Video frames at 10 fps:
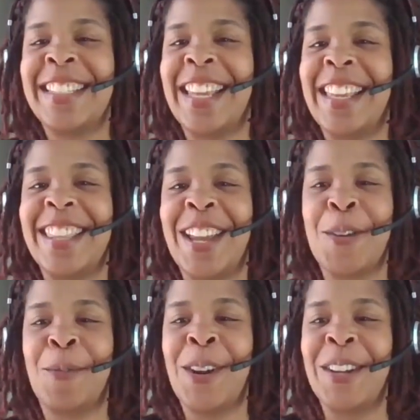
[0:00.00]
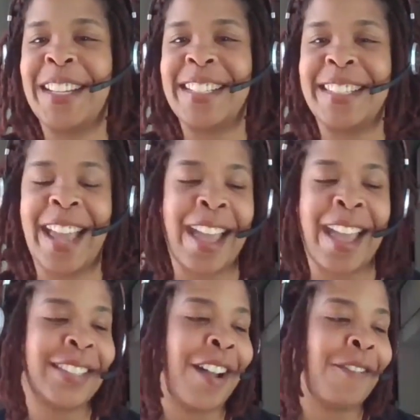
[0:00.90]
is in there working his
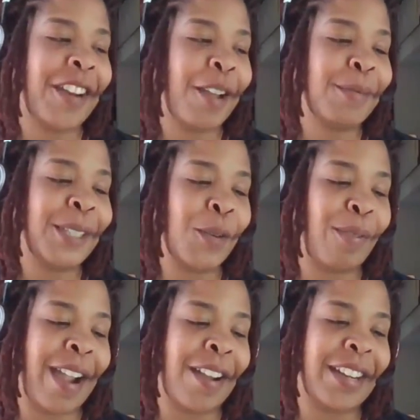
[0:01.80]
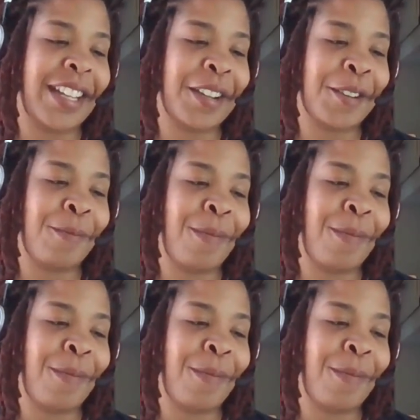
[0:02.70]
ass off, and I'm so proud of him.